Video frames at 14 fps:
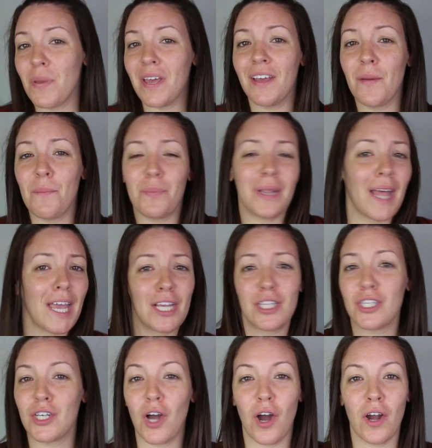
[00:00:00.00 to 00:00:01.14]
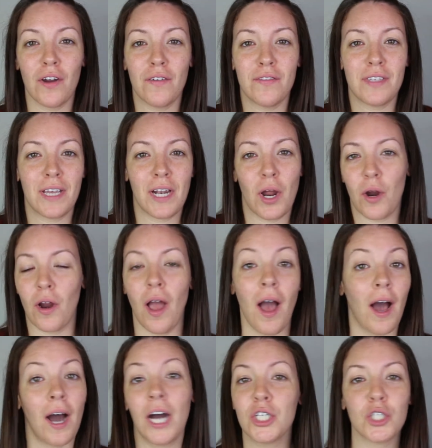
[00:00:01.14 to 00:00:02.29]
big blanket scarves and our
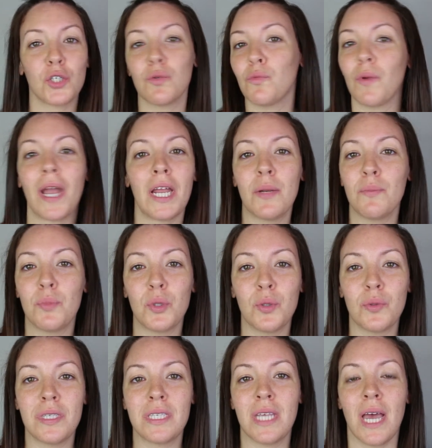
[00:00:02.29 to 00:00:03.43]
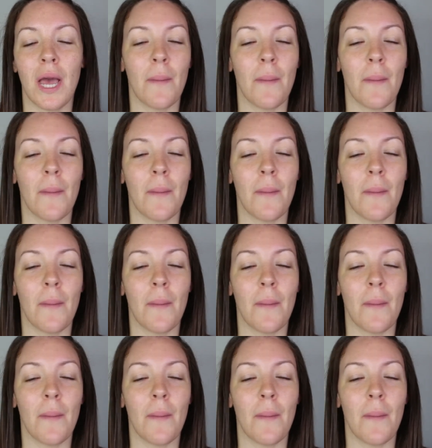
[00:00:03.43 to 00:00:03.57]
hunter rain boots